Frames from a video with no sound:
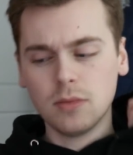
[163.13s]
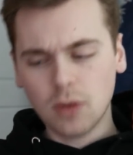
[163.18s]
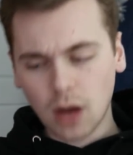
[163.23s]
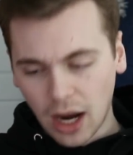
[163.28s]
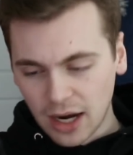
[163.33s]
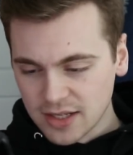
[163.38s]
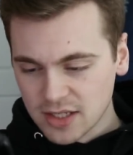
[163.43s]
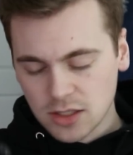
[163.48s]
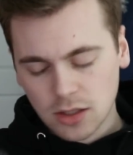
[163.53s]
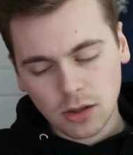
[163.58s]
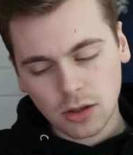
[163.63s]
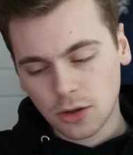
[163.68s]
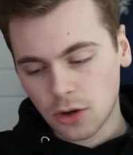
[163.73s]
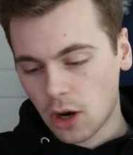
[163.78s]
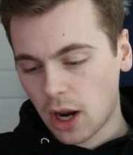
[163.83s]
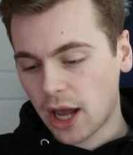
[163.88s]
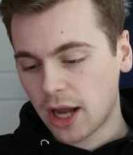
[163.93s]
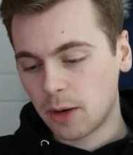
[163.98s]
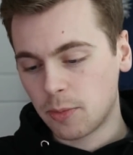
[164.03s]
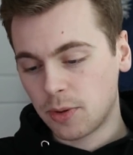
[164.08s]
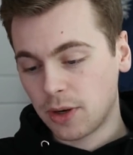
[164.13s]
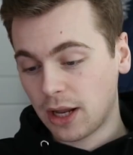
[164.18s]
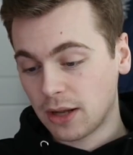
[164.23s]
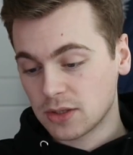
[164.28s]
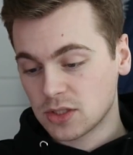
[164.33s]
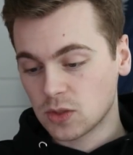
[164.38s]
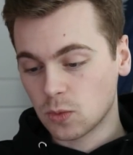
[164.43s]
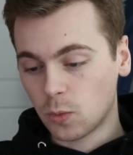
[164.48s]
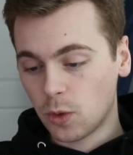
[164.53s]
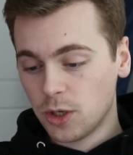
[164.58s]
I still don't know how to
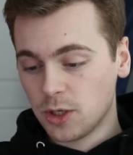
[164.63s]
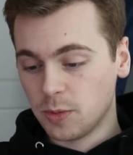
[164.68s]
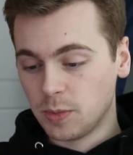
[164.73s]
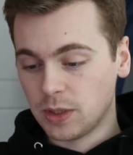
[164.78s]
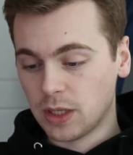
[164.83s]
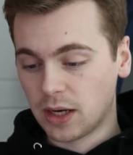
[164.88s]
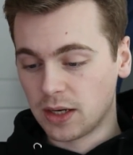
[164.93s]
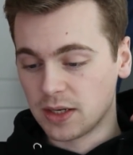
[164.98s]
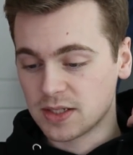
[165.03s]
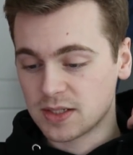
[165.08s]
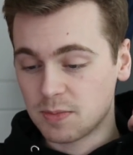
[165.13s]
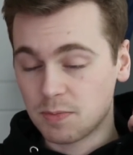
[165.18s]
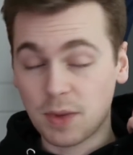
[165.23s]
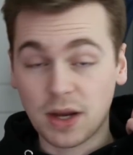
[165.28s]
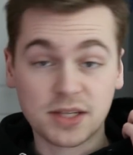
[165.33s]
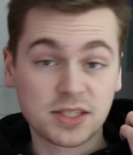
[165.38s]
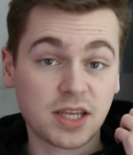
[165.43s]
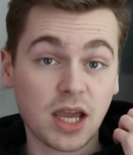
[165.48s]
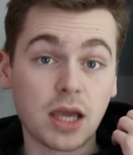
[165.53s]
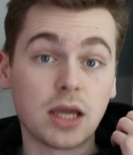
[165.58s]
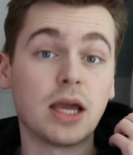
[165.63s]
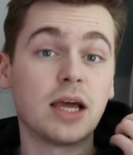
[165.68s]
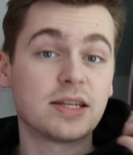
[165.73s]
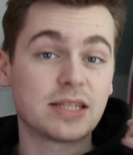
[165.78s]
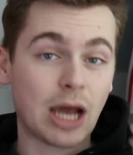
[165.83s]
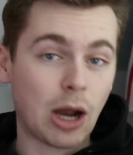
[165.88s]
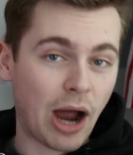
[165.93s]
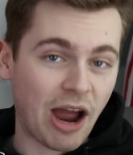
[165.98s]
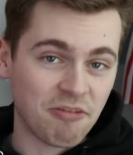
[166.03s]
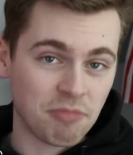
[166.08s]
pronounce the word, to be honest. Basket is
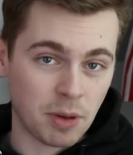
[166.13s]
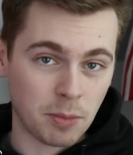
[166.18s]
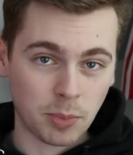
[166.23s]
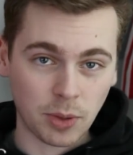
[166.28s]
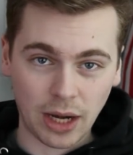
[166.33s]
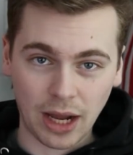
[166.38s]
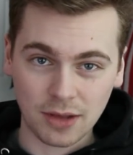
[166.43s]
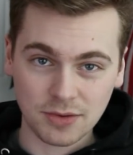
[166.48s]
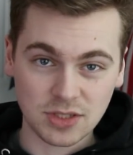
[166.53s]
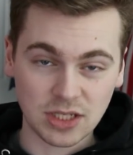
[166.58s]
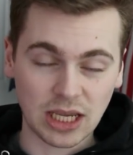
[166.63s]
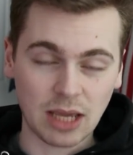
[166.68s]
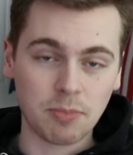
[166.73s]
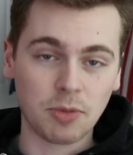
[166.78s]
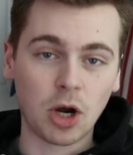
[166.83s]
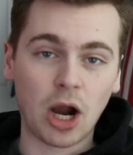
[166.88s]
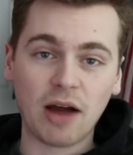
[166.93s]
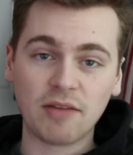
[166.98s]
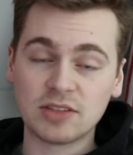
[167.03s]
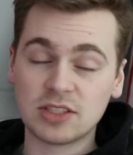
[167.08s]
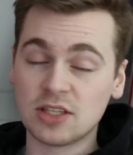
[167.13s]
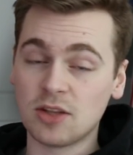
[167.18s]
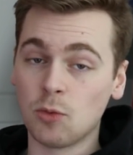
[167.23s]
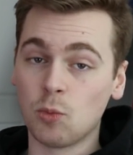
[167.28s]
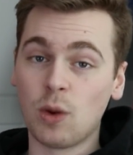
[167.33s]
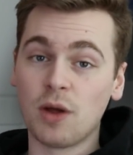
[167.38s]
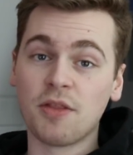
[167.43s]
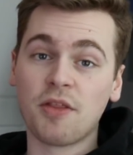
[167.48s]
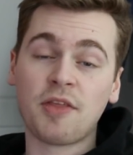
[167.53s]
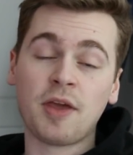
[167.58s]
how I've been pronouncing it, but obviously
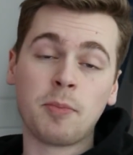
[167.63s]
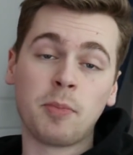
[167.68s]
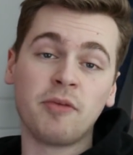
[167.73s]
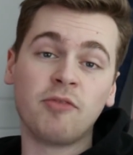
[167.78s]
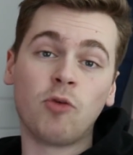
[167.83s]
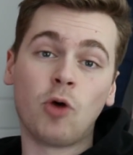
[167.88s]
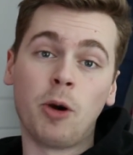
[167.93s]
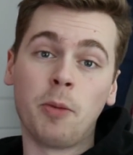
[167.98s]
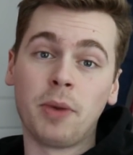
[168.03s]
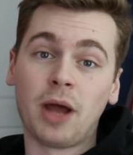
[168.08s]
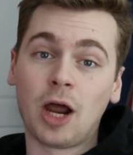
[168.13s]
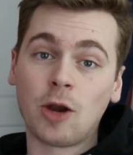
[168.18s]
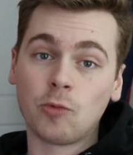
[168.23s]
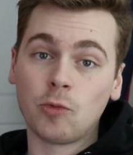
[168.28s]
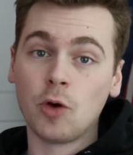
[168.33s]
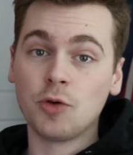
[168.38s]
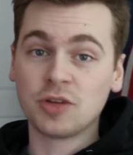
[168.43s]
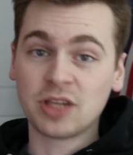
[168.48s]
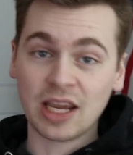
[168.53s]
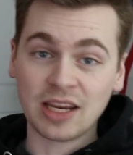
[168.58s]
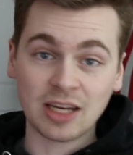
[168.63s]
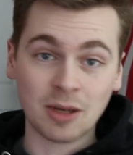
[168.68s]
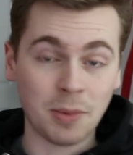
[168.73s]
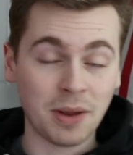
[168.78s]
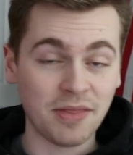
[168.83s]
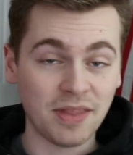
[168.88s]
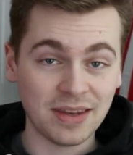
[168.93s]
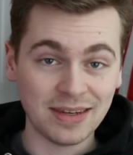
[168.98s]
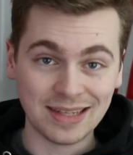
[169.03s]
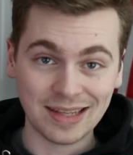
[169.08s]
the one that they performed on Road Kingdom
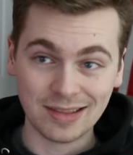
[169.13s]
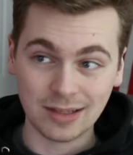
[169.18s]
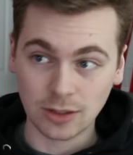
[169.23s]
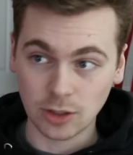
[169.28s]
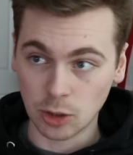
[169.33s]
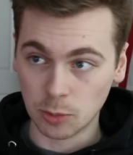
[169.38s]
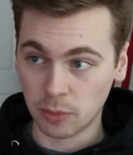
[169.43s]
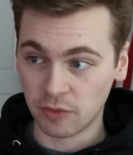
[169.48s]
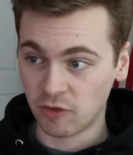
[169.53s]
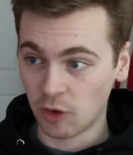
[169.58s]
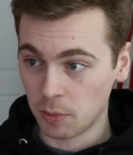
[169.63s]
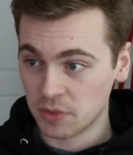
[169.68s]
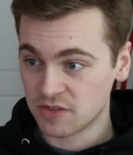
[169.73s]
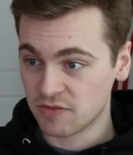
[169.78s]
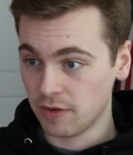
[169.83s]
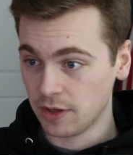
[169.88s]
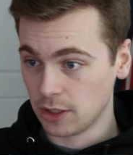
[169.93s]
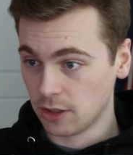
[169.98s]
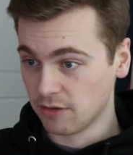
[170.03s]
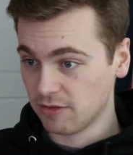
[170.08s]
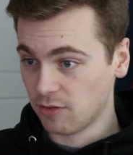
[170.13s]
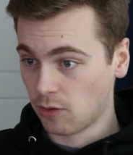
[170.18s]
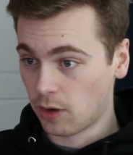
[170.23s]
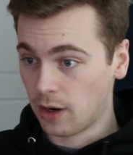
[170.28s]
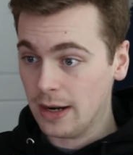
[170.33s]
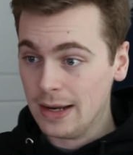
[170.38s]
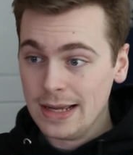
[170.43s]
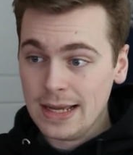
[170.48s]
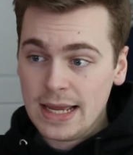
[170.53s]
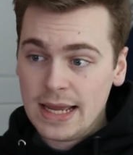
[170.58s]
and then did the little performance video
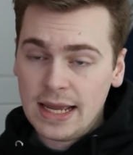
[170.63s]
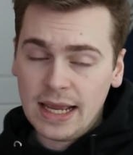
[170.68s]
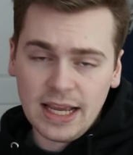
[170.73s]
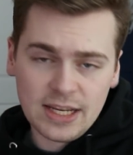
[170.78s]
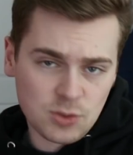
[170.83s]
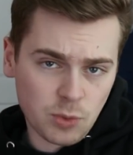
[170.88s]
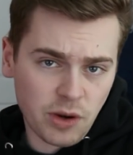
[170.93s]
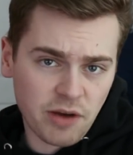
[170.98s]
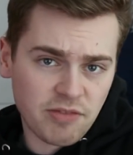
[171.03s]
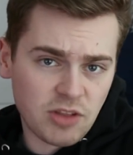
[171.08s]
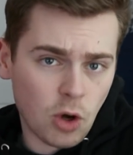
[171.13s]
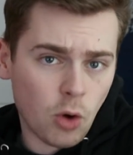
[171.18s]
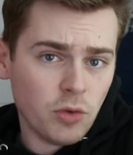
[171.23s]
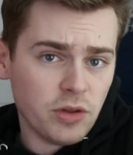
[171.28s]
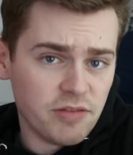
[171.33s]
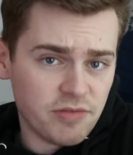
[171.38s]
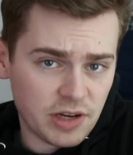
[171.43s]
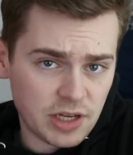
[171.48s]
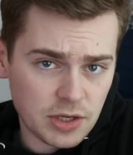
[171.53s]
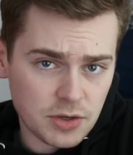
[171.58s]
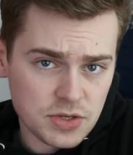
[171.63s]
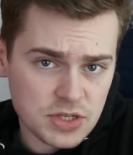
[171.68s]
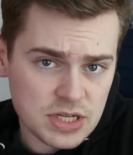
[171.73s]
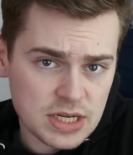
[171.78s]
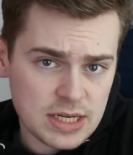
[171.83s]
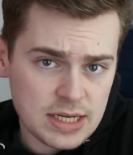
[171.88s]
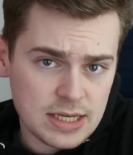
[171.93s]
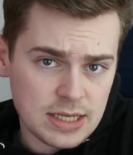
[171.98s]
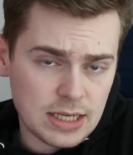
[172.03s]
for. It's one of the only videos